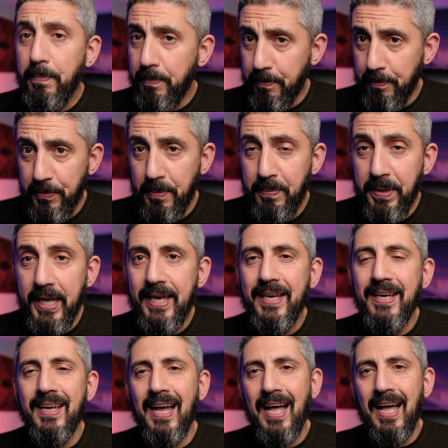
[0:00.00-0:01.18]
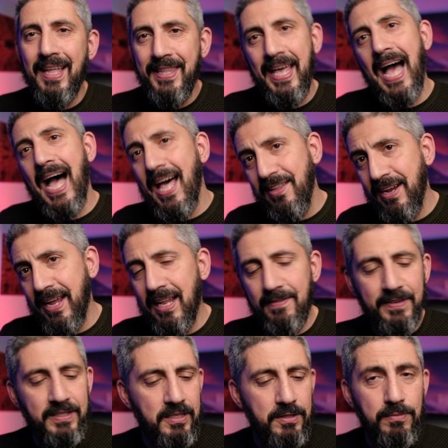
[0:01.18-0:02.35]
the other
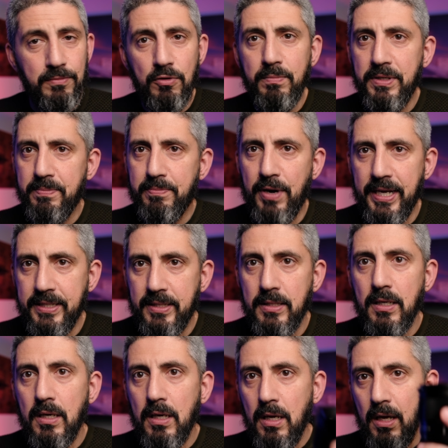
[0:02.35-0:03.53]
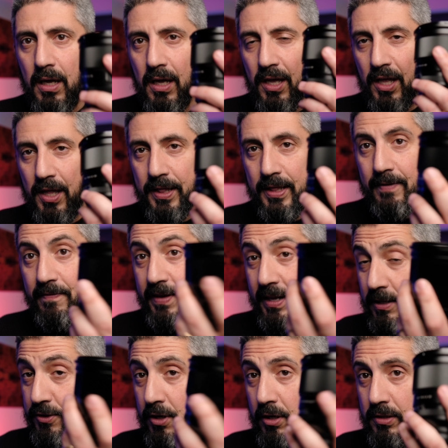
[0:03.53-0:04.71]
elephant in the room is price. The
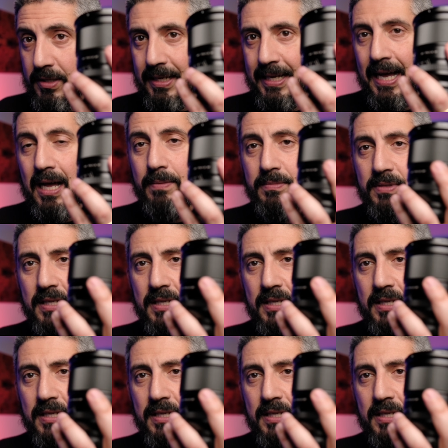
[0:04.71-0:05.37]
Viltrox comes